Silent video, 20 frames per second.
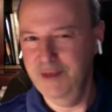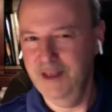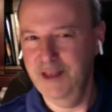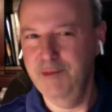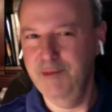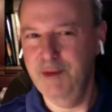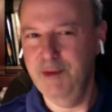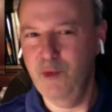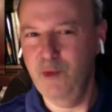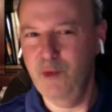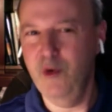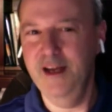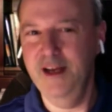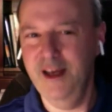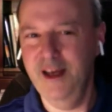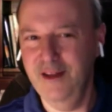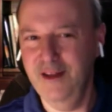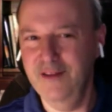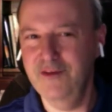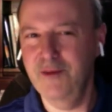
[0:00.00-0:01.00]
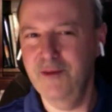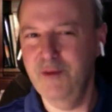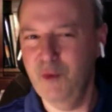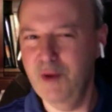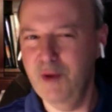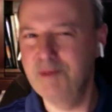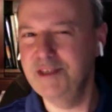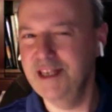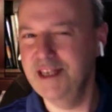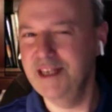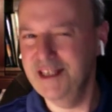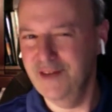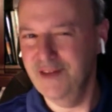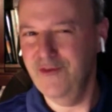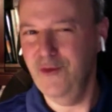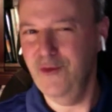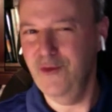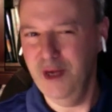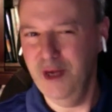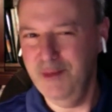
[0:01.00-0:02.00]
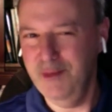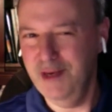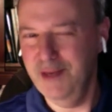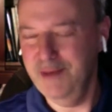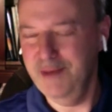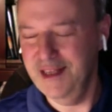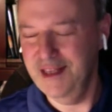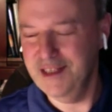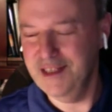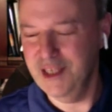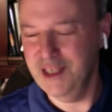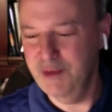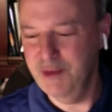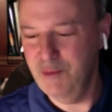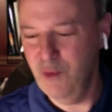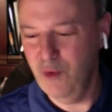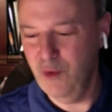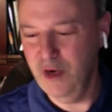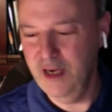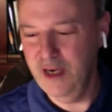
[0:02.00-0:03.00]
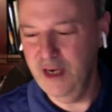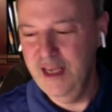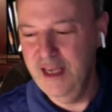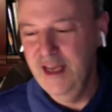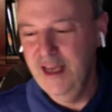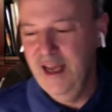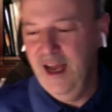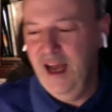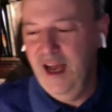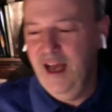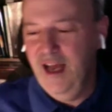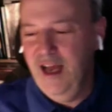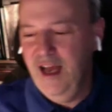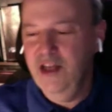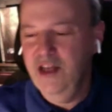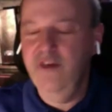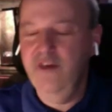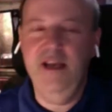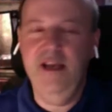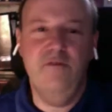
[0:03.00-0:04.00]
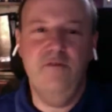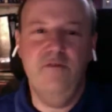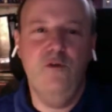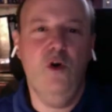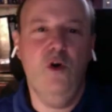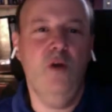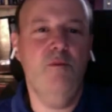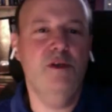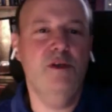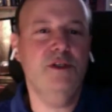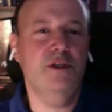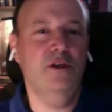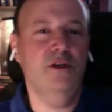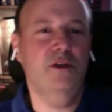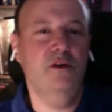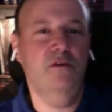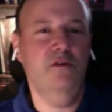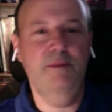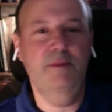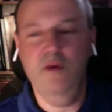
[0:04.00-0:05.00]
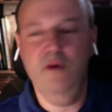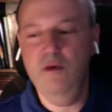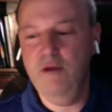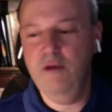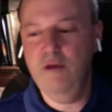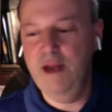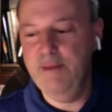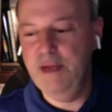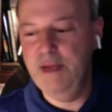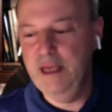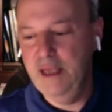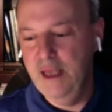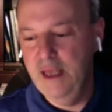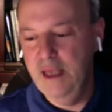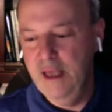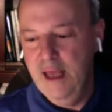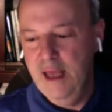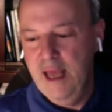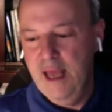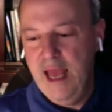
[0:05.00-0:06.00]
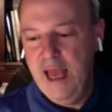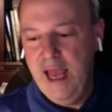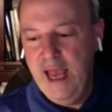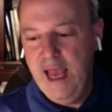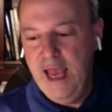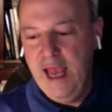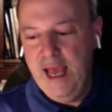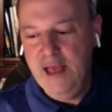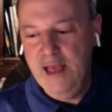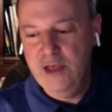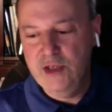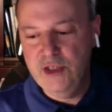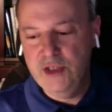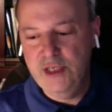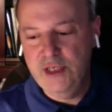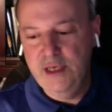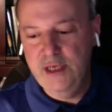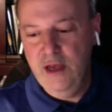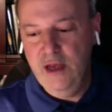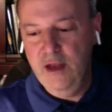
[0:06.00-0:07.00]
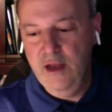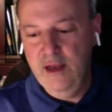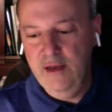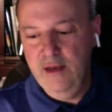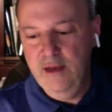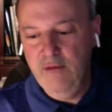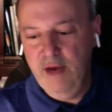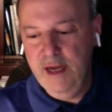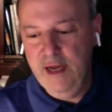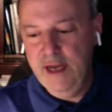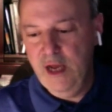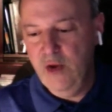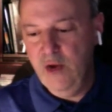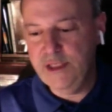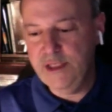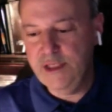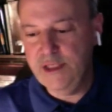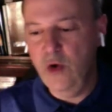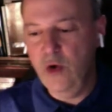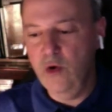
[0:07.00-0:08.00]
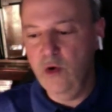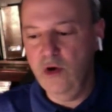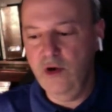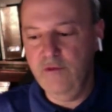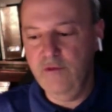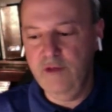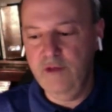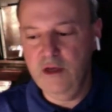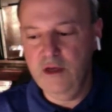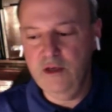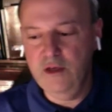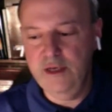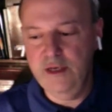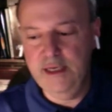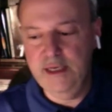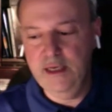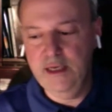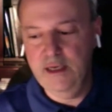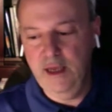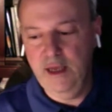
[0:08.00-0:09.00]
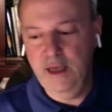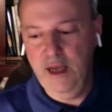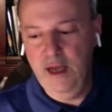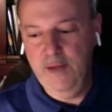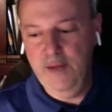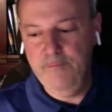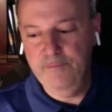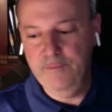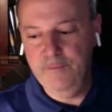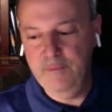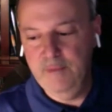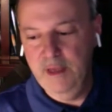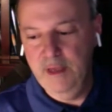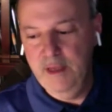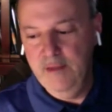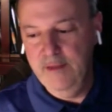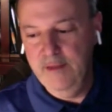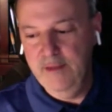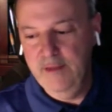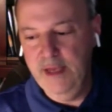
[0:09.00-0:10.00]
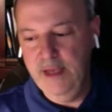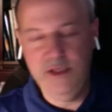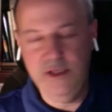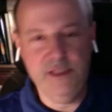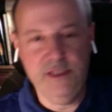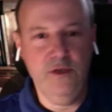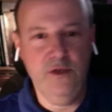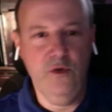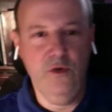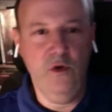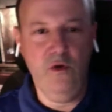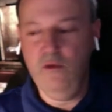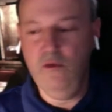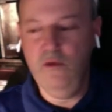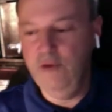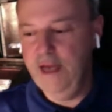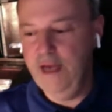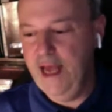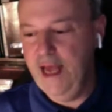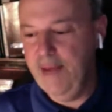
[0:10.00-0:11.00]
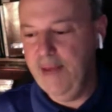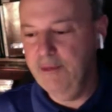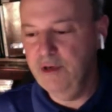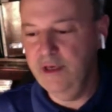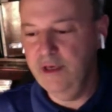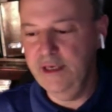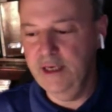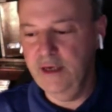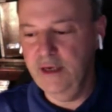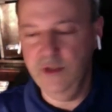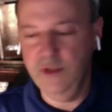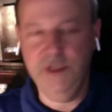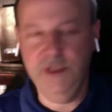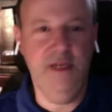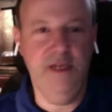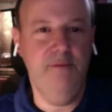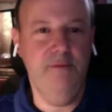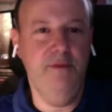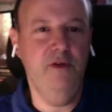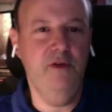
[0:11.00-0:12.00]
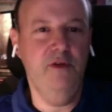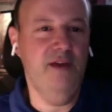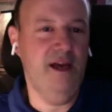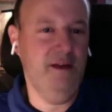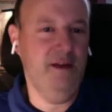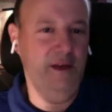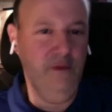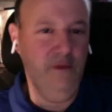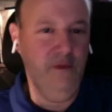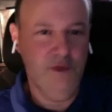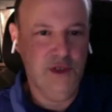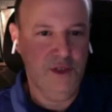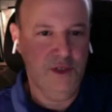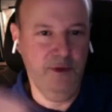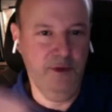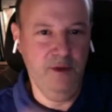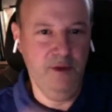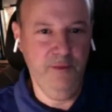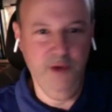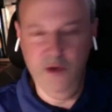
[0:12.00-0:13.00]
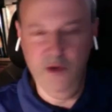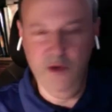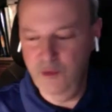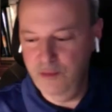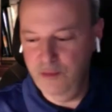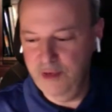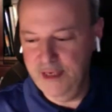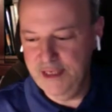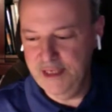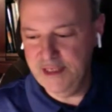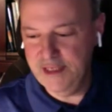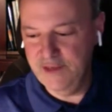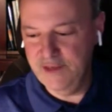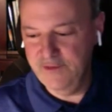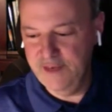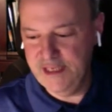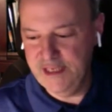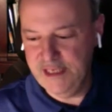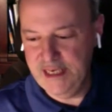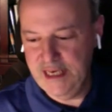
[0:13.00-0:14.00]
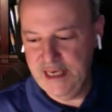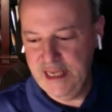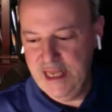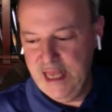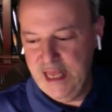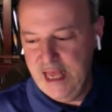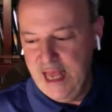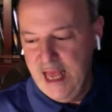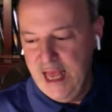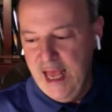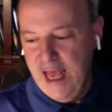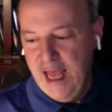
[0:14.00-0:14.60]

probably a little bit more now. From the website said 40, but I bet it's a little bit more. The creator of Neuromuscular Reprogramming, and she right now is the owner of the clinic, the Healus Neuro Rehab Clinic, which is in Mill Valley, which is a beautiful place to visit.